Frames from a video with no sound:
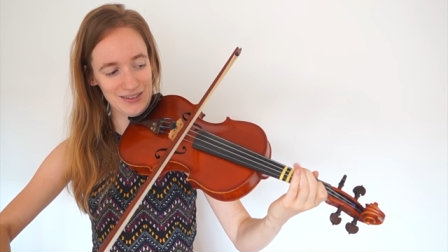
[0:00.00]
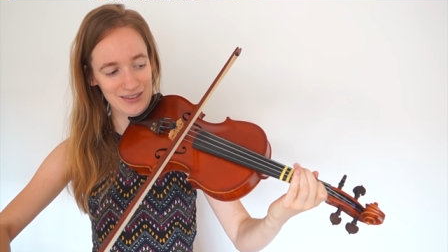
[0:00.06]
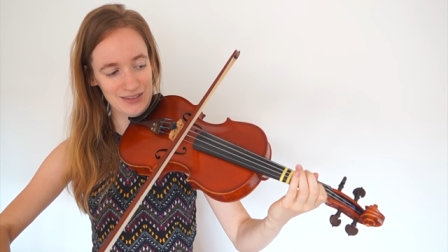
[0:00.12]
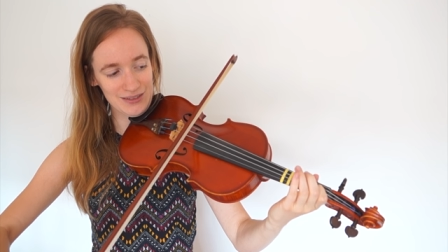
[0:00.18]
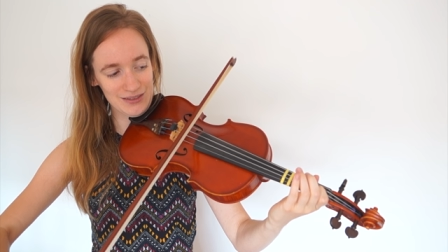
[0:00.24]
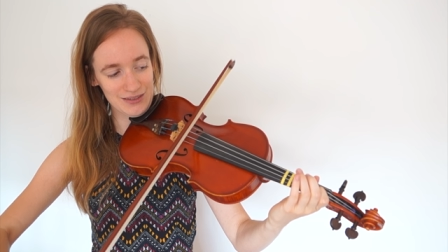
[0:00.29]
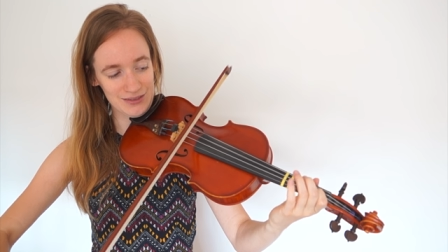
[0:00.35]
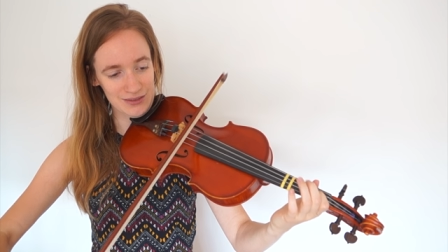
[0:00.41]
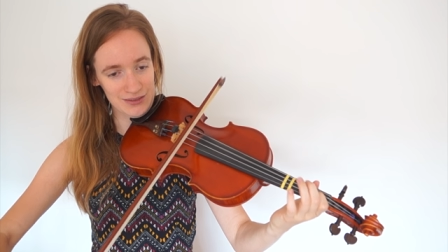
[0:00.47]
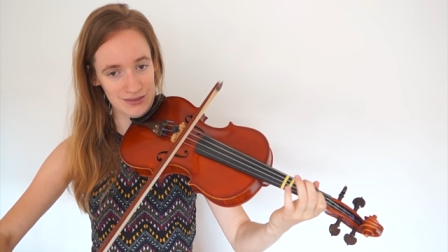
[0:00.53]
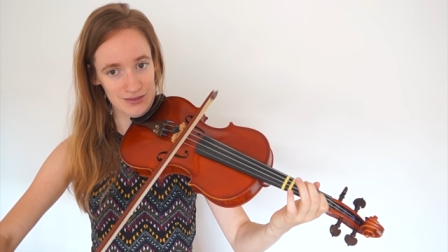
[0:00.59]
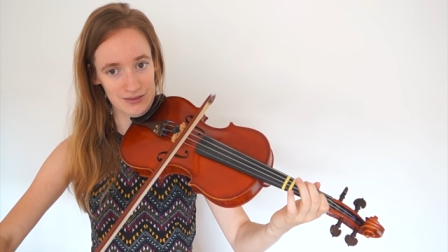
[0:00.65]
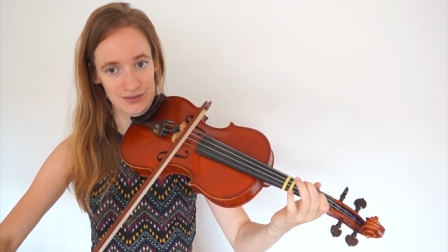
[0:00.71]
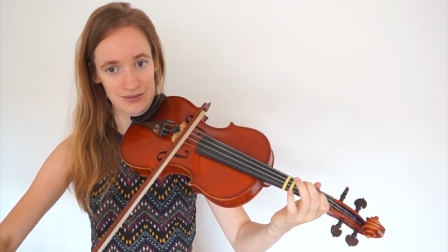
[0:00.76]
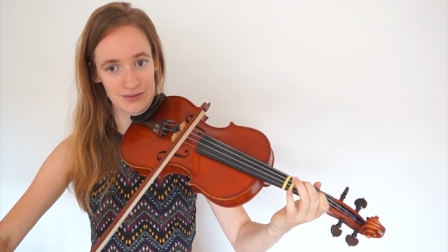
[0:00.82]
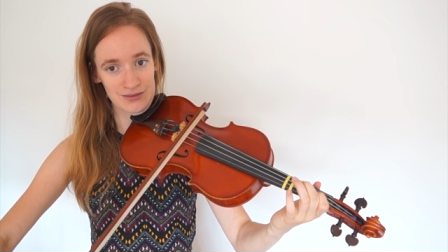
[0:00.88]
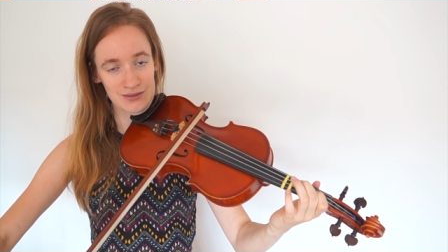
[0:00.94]

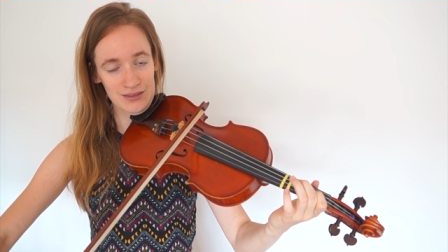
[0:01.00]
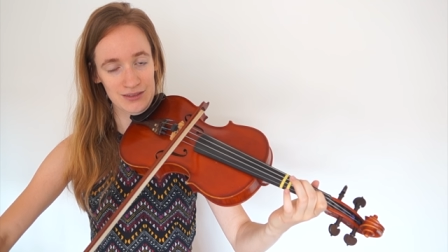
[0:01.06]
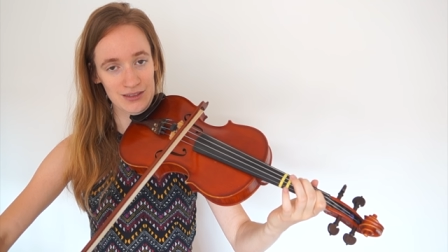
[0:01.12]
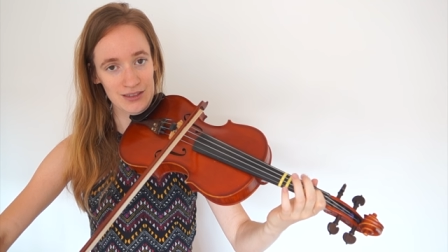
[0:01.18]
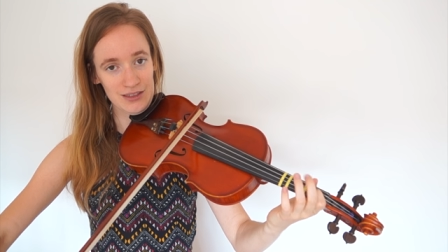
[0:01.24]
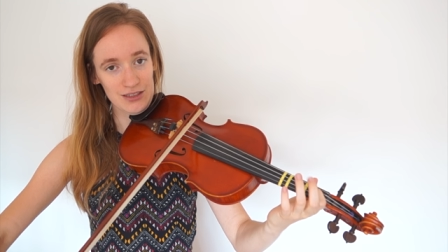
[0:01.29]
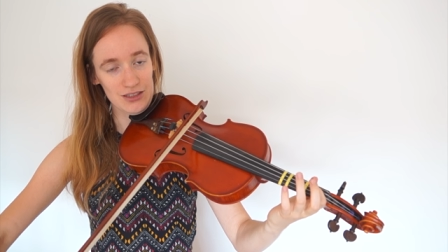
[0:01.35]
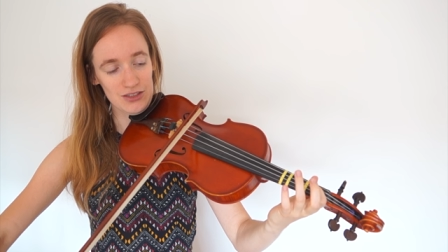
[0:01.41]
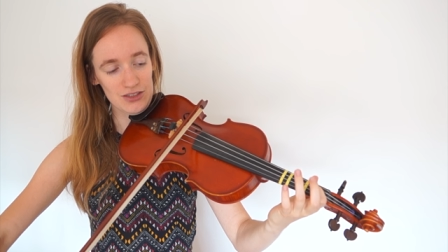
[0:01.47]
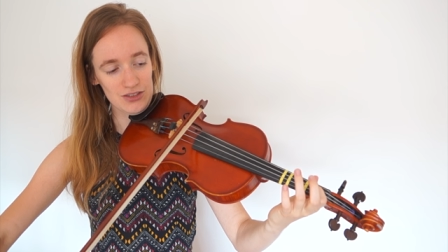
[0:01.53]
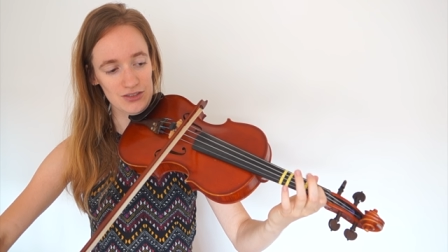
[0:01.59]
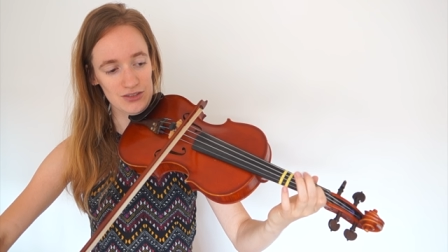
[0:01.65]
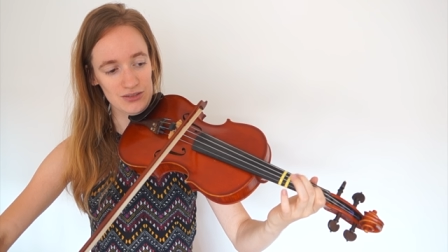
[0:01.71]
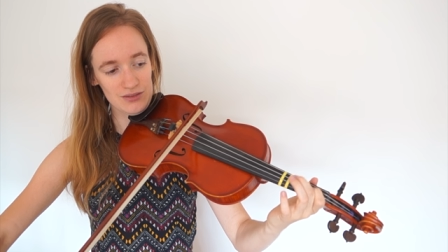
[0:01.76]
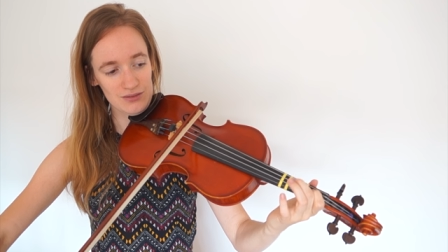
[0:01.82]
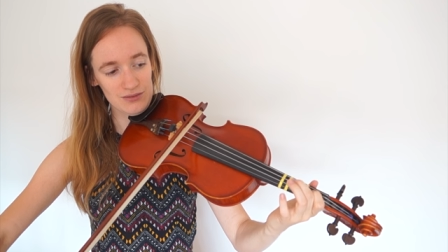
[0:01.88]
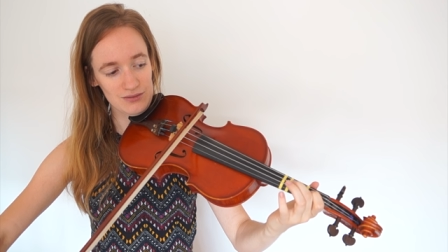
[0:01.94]

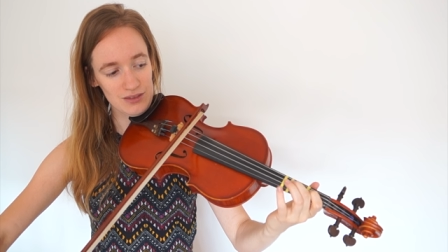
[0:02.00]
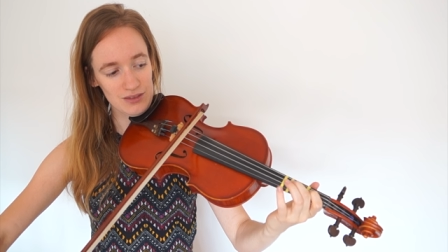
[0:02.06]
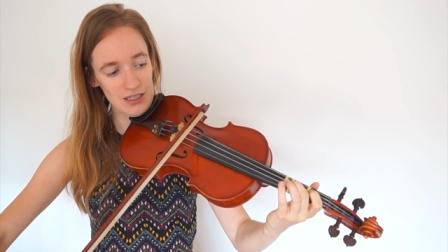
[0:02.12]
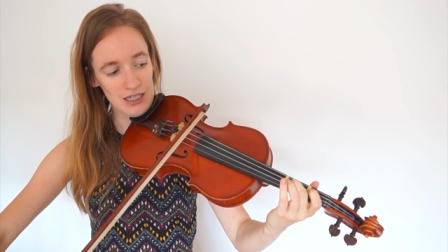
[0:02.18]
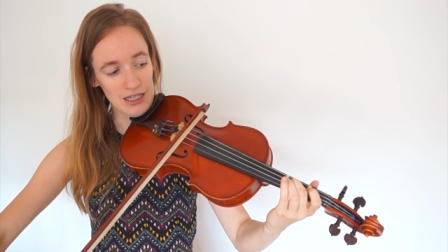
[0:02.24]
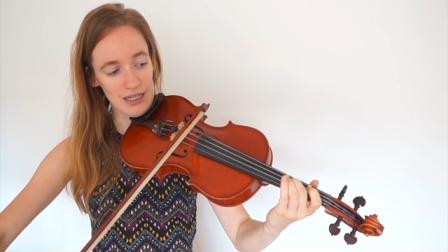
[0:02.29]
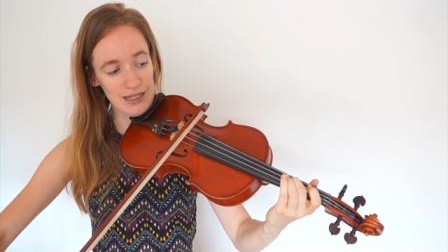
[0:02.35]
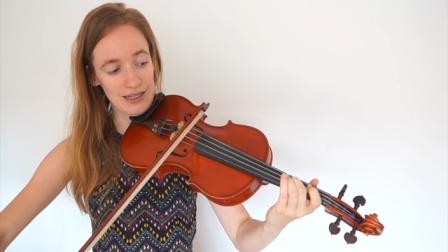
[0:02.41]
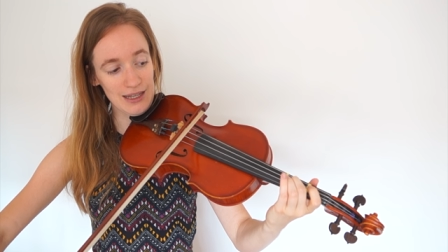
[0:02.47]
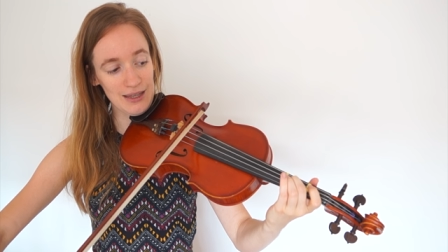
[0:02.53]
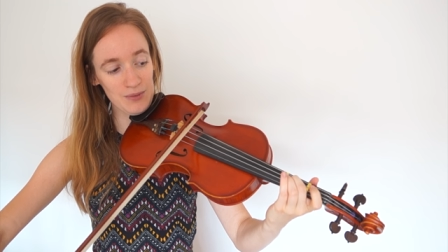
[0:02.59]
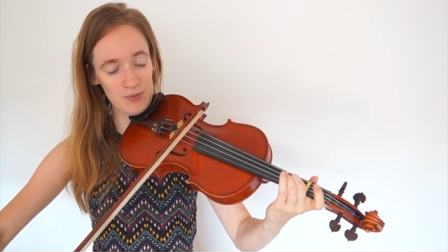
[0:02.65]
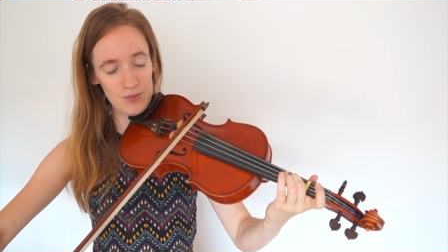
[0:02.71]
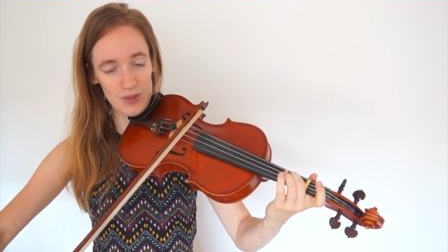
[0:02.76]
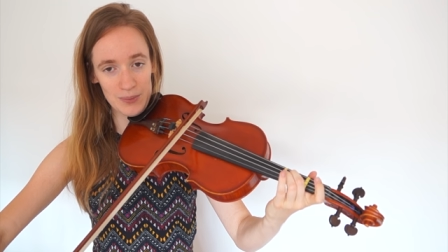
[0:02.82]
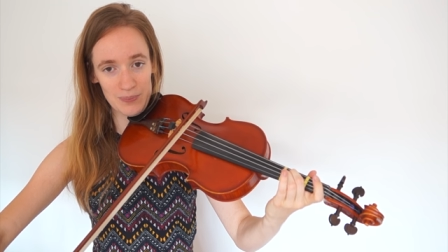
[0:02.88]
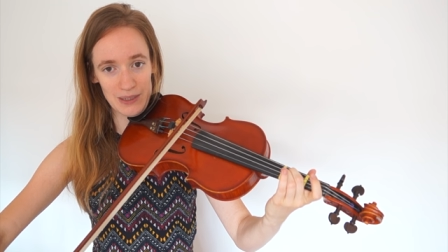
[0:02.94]
And
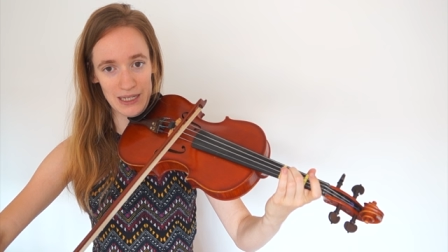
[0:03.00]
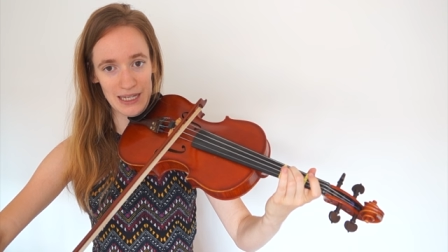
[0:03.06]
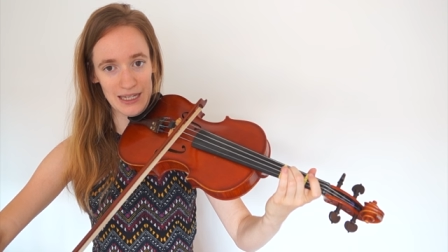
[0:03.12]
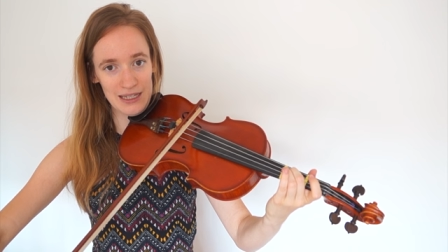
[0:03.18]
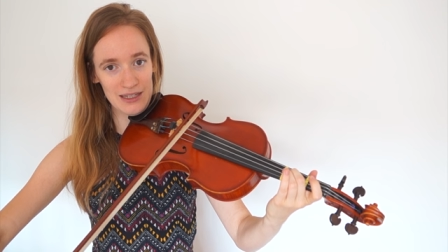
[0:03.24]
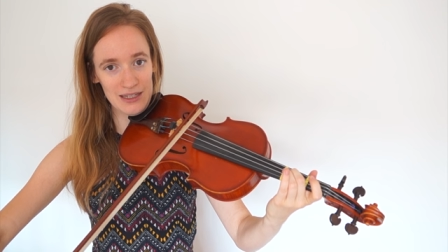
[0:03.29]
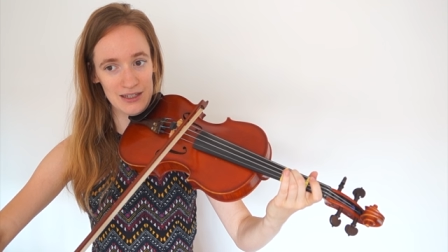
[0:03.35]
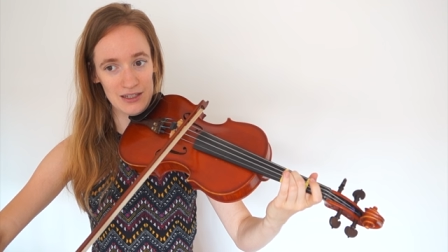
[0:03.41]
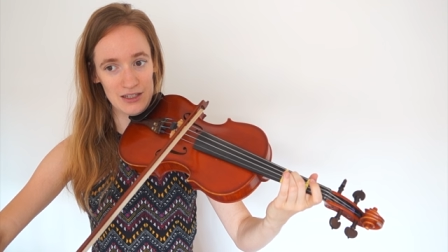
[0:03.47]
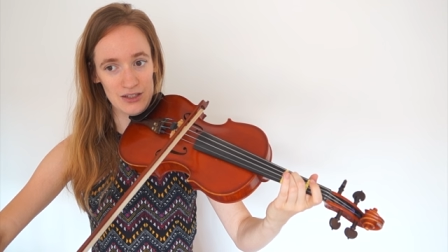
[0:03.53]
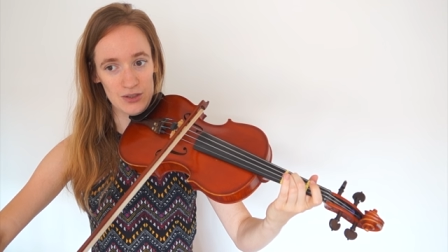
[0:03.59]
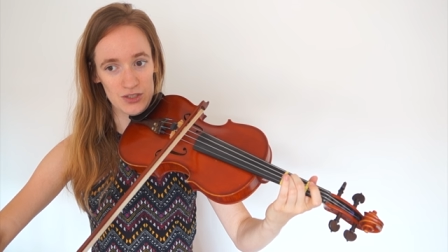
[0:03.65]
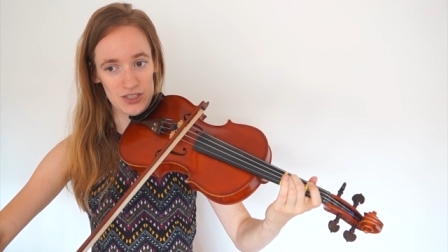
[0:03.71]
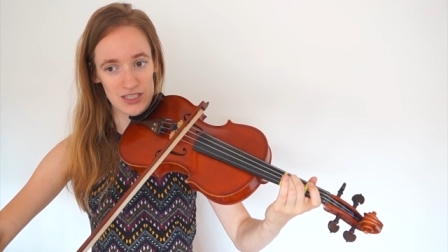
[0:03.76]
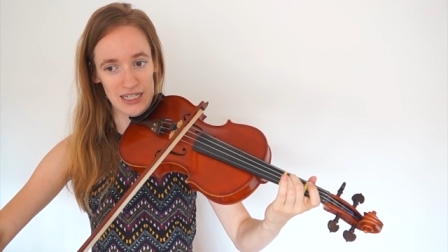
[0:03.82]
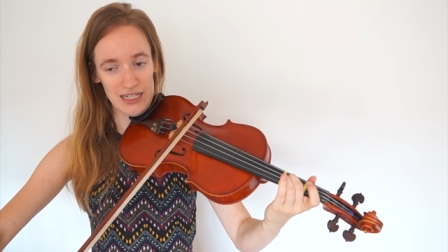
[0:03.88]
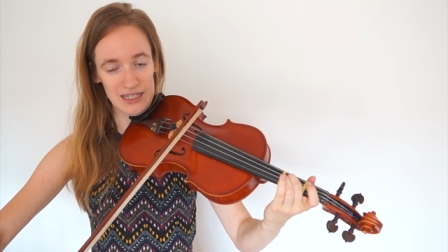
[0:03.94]
then we play
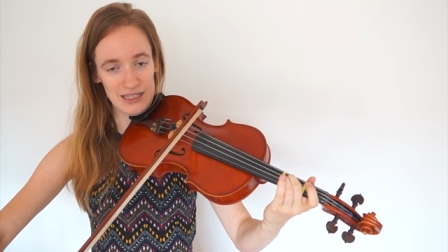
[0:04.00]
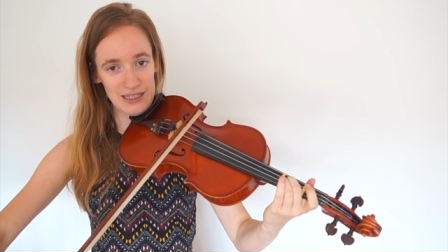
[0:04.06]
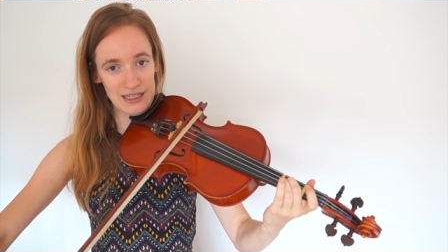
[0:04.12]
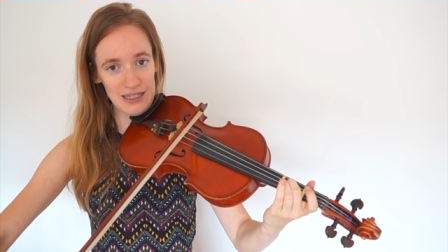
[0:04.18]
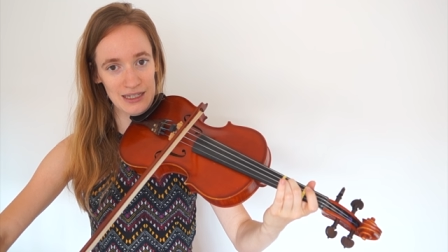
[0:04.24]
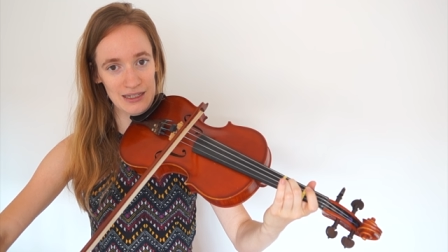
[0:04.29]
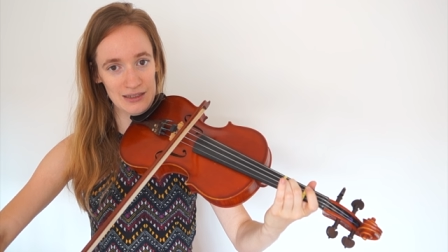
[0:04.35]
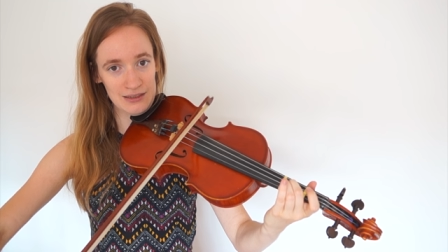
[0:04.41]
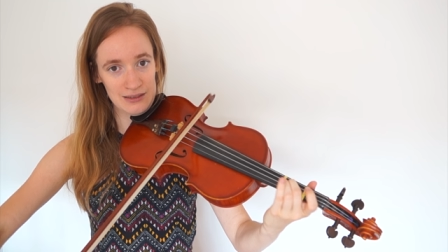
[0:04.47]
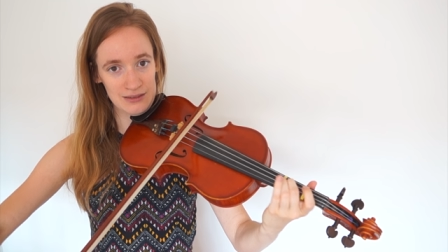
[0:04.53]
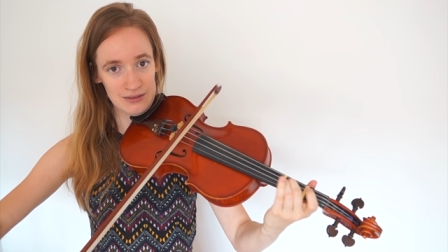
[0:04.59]
second again,